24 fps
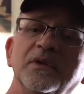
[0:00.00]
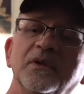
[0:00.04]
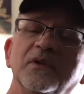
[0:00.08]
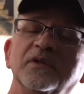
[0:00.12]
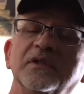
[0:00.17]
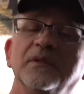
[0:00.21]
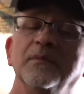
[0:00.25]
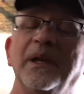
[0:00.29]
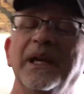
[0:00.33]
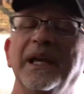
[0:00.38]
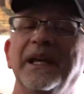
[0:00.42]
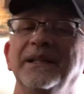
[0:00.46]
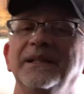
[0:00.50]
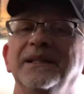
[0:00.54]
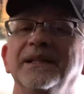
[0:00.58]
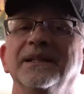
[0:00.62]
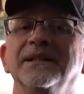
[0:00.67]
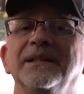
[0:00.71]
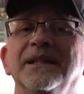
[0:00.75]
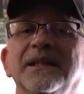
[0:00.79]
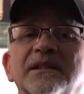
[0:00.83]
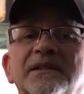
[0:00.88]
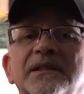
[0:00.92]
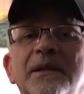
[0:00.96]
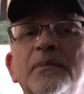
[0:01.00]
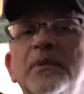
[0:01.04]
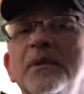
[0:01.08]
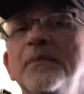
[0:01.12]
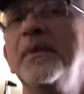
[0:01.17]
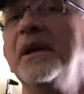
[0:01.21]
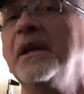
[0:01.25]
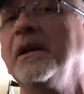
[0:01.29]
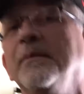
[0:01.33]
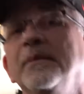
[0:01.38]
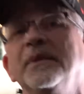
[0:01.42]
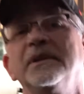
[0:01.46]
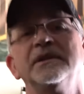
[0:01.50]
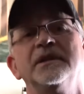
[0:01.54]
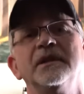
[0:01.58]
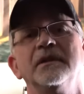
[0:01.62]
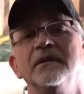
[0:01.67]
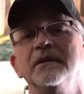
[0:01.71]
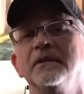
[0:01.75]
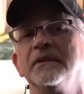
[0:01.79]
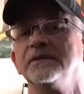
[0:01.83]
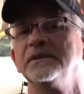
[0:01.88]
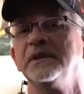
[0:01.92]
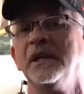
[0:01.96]
to some AD&D supplemental
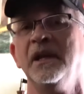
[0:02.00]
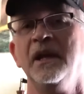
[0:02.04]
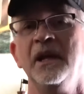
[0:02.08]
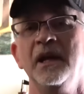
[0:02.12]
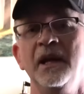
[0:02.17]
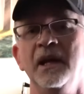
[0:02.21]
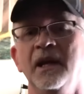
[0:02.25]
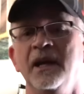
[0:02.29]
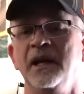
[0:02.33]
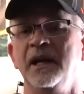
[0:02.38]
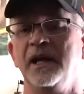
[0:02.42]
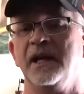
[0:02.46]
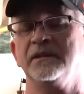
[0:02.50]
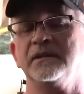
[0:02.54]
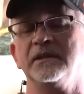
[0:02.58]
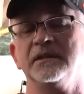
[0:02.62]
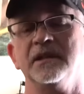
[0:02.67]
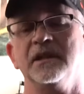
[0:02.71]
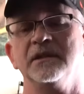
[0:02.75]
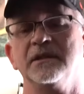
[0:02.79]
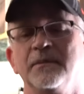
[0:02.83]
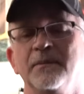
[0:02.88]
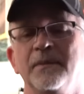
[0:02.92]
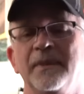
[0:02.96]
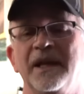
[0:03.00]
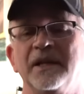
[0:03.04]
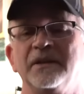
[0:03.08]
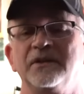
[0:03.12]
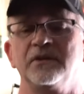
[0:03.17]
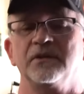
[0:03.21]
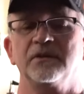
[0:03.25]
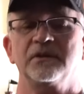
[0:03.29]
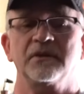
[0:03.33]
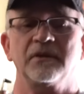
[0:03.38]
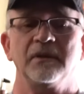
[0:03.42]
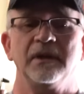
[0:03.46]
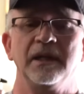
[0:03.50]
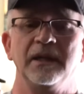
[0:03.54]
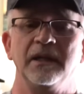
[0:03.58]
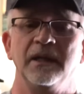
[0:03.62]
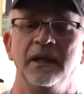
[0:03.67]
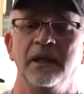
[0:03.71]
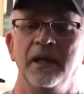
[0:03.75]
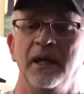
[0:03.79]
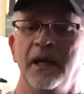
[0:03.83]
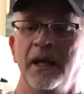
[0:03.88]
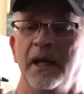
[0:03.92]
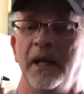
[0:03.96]
materials as a Dungeon Master screen,
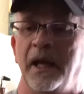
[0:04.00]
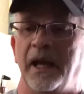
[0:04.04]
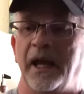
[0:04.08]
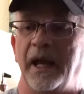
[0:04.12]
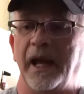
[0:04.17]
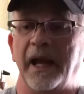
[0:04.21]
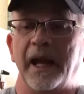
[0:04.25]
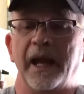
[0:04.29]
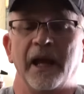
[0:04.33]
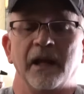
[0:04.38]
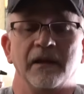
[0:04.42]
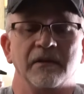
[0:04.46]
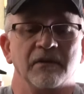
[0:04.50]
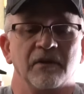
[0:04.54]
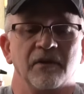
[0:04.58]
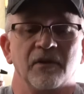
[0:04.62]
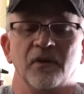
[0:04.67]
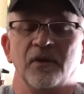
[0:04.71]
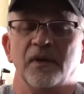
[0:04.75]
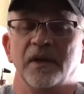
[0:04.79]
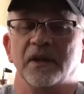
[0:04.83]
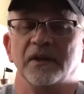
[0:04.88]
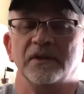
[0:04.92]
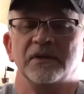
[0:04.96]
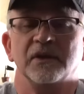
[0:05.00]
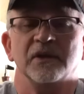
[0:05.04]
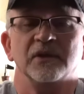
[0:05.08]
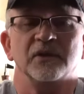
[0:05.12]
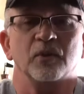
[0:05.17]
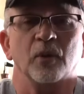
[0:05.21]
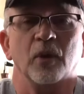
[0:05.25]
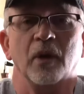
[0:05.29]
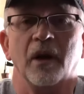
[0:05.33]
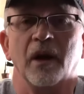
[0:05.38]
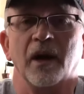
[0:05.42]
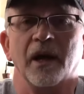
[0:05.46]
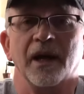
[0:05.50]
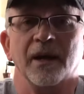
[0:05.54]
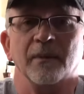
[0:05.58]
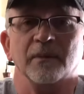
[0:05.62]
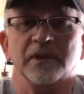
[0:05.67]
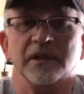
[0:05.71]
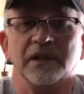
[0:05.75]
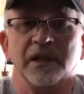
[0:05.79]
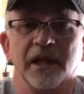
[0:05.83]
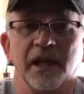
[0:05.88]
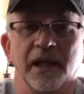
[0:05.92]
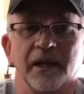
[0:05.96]
and this is where I am
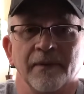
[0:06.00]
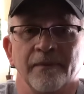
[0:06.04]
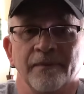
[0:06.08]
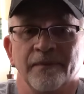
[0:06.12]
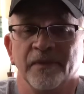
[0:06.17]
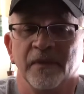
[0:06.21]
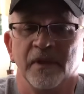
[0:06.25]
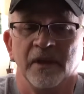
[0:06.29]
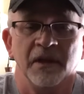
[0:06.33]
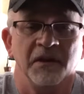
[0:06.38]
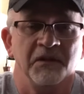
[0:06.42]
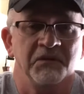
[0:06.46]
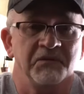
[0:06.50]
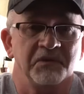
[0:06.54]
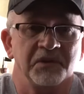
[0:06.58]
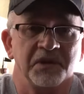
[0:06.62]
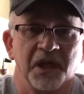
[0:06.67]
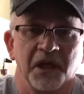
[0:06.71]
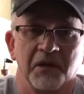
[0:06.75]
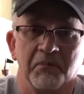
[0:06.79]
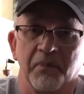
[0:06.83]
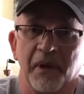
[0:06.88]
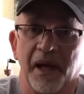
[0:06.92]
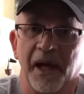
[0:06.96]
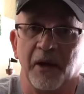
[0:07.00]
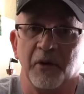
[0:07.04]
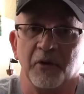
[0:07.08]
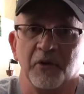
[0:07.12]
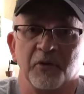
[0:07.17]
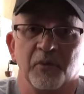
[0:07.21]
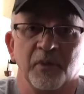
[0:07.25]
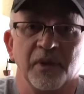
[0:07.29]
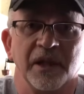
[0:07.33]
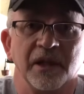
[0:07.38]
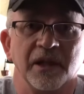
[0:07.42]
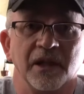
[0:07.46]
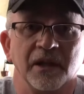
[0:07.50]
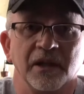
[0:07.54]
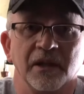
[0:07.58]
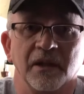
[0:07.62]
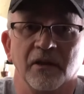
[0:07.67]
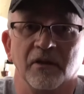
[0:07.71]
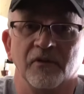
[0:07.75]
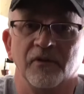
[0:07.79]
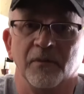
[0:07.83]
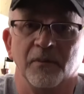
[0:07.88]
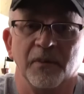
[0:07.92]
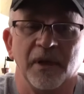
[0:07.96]
today. Check back with me in a
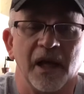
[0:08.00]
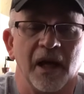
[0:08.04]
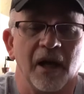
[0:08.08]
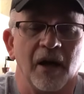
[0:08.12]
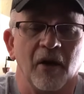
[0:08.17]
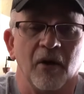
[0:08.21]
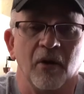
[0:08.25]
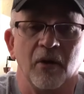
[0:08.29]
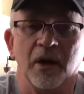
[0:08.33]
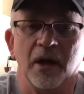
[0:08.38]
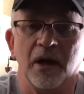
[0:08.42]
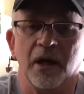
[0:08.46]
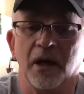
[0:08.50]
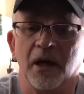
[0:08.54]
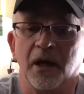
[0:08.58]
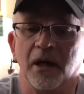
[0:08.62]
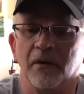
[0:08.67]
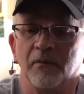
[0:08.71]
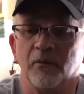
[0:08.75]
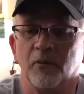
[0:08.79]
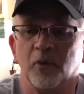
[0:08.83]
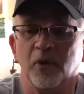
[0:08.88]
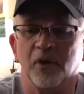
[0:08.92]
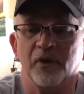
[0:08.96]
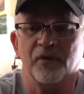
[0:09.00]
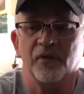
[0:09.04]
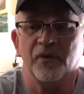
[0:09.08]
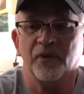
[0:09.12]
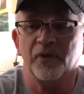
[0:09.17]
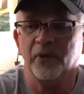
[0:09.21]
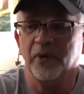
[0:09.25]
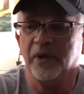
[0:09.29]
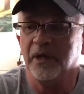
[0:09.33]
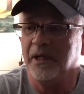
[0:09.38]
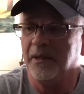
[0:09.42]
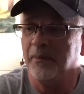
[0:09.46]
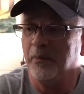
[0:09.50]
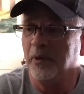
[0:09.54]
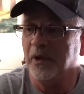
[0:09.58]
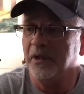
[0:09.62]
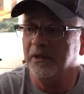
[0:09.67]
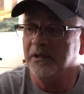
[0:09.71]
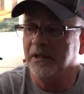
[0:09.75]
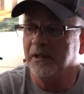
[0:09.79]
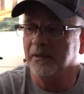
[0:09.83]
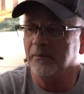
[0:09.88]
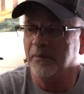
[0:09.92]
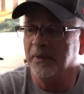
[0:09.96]
year from now with 3D
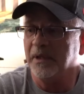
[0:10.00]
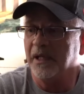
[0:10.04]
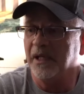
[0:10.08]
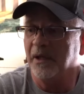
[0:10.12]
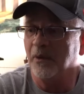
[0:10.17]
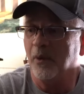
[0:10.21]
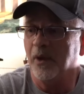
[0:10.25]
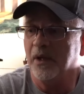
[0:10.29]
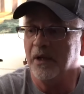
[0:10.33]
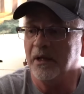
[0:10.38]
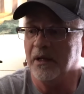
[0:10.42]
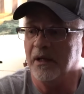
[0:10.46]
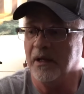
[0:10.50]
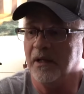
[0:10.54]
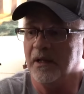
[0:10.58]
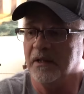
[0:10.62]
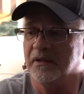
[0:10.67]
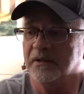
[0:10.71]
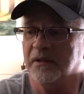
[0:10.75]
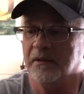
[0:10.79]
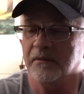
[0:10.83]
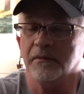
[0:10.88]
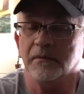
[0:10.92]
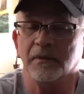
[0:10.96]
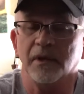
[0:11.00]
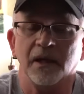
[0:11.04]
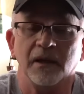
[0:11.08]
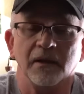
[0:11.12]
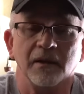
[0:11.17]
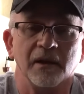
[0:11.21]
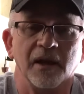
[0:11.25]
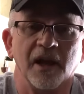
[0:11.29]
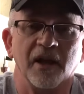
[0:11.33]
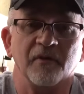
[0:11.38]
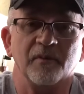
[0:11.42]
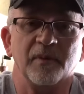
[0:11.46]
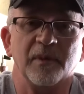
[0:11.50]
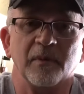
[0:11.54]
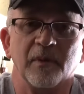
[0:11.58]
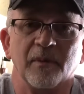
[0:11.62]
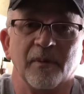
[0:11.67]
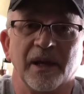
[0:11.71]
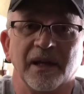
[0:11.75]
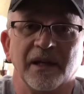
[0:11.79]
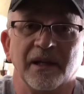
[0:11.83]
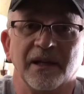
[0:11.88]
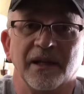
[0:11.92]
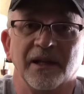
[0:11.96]
printing being what it is, and a lot of people
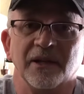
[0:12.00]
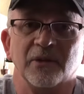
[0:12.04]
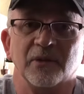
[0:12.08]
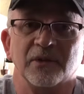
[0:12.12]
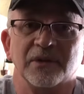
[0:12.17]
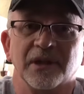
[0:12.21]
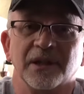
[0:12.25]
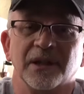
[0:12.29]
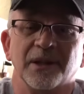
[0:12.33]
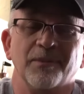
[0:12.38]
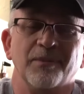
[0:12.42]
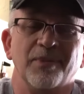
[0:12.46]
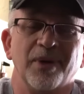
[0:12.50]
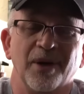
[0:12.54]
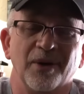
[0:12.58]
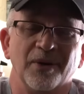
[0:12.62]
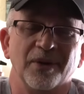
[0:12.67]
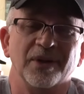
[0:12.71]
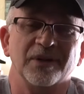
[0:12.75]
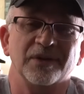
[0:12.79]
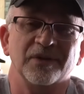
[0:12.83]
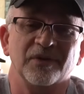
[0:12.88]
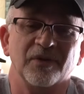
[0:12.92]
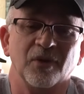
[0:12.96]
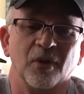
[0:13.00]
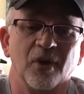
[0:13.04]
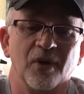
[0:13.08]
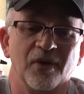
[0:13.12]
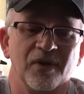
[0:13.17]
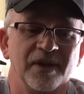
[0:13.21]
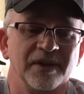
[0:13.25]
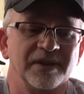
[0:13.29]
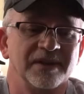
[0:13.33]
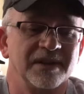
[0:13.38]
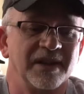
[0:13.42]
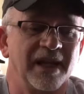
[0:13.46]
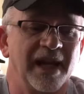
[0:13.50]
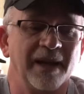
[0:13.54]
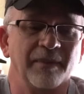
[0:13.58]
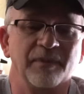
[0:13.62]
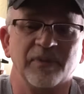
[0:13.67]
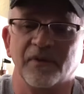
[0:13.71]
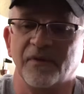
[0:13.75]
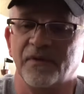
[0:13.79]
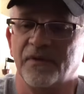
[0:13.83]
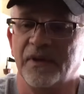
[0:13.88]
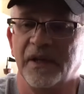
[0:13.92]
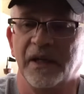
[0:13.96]
making interesting components for this type
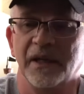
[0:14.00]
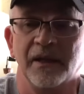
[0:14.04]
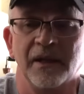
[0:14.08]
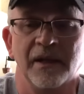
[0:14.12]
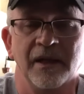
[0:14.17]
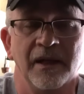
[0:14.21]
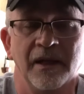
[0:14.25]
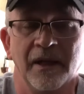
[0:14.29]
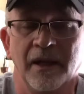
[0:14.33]
of thing.